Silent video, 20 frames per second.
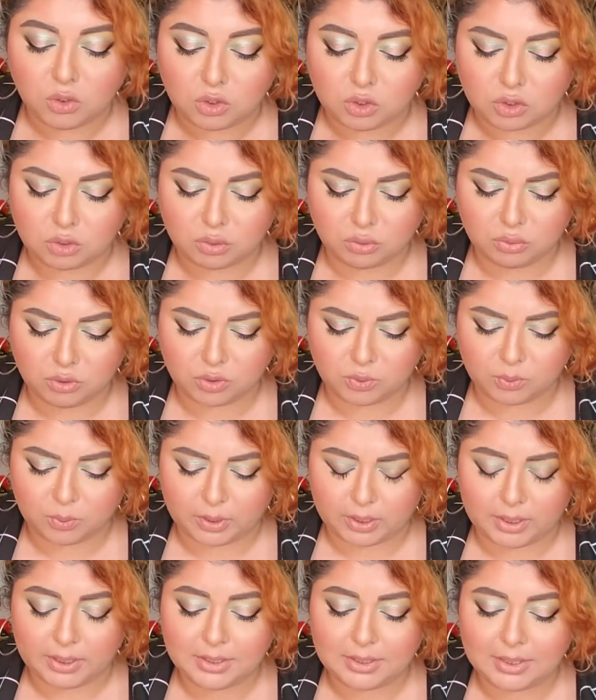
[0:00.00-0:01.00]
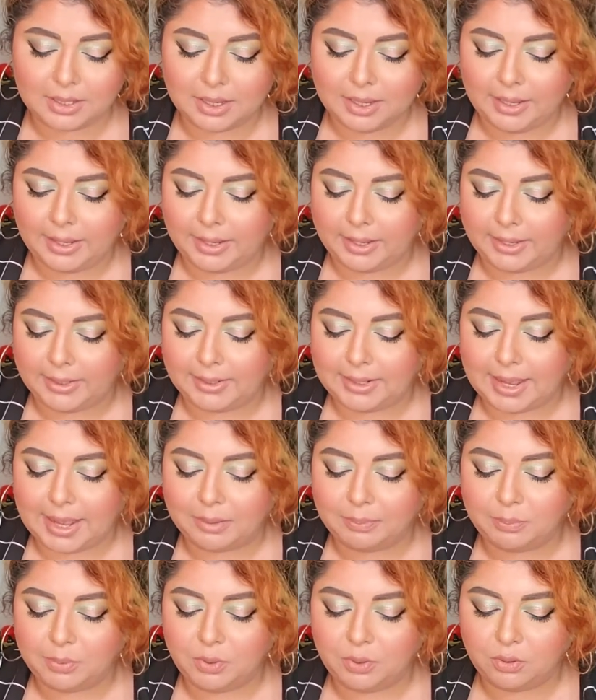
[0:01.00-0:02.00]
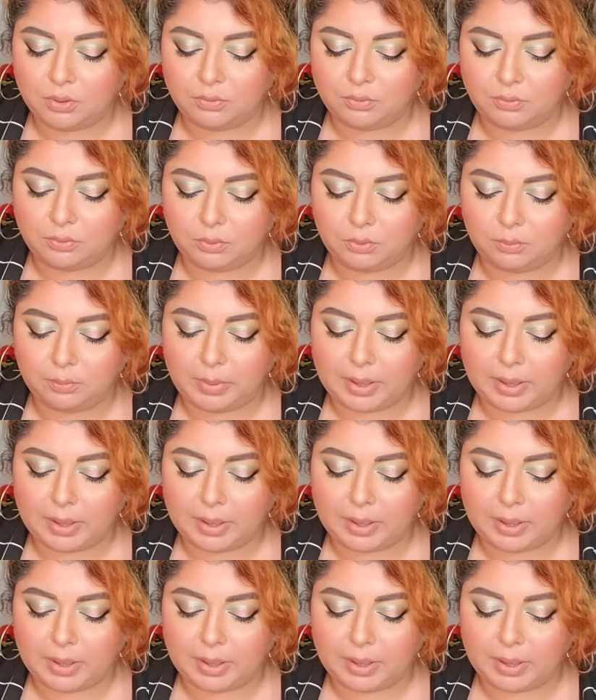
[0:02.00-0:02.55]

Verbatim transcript: shoes with it. And that beautiful